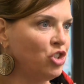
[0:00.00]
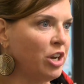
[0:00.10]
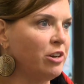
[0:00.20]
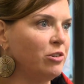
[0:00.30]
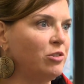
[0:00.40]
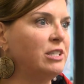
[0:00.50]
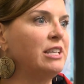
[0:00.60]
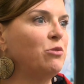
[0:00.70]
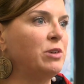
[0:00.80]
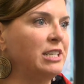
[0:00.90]
shows
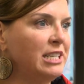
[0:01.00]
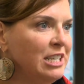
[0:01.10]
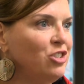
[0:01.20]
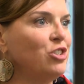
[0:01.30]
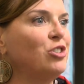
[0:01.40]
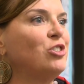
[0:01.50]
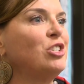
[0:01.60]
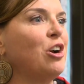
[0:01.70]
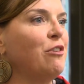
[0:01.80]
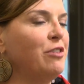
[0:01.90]
that when
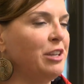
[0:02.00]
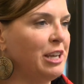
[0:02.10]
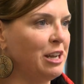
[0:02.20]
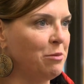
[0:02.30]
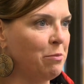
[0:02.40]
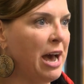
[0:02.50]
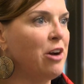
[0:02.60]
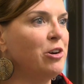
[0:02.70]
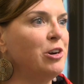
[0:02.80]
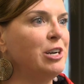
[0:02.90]
teachers are feeling
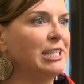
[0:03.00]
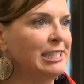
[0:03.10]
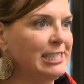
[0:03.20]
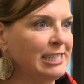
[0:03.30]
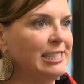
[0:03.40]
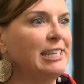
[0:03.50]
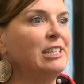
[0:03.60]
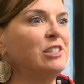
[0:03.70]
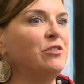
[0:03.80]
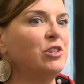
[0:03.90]
empowered and
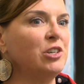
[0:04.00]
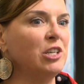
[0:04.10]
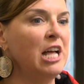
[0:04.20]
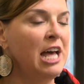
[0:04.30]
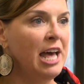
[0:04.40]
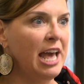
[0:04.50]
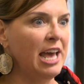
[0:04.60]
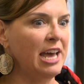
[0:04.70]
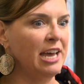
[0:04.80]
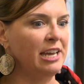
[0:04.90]
successful,
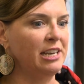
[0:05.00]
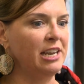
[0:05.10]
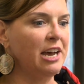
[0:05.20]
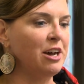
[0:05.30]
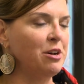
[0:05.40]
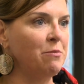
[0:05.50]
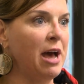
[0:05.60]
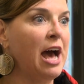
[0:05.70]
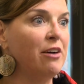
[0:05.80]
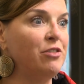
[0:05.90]
and and um,
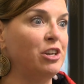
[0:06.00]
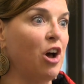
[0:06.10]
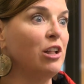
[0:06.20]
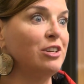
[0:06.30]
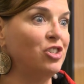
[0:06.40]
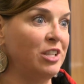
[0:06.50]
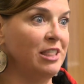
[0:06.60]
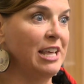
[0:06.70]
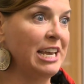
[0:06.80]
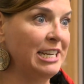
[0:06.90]
have the knowledge
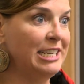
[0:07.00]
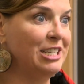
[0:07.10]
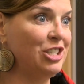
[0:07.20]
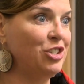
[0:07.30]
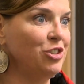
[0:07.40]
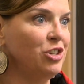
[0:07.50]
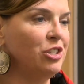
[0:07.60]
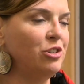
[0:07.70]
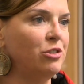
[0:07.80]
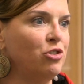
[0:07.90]
that they need to do to
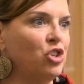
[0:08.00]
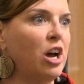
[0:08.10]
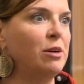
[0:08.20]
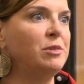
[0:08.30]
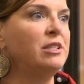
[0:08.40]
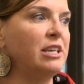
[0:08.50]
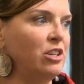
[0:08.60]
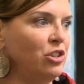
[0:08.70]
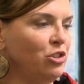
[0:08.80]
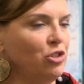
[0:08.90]
do their jobs,
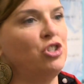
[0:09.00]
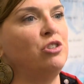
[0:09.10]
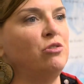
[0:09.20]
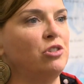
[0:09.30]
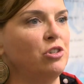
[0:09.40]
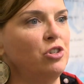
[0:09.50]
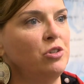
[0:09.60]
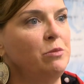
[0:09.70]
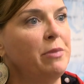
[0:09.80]
then your students are doing